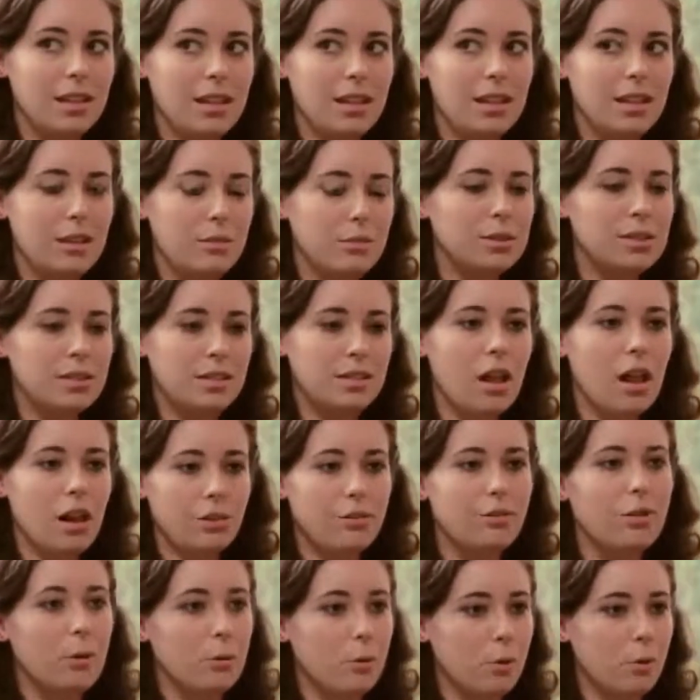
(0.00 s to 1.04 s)
it was a lot
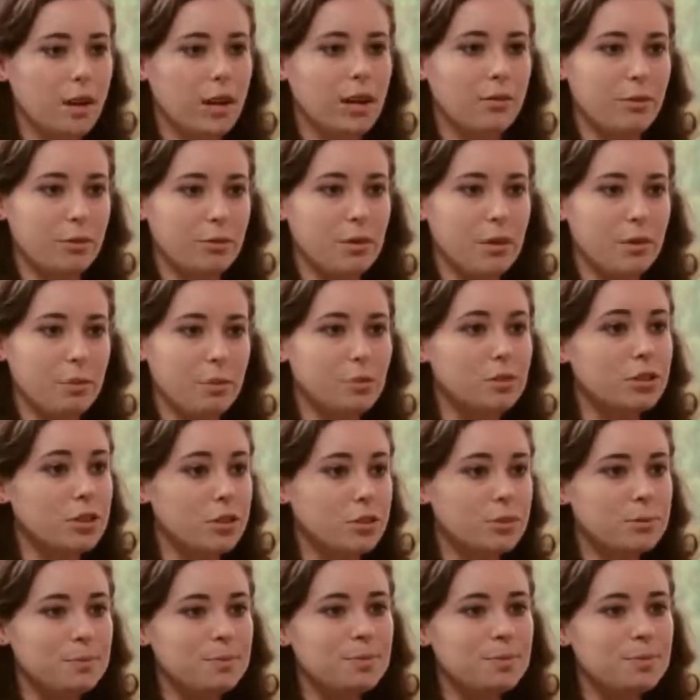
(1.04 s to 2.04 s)
of fun working with people too.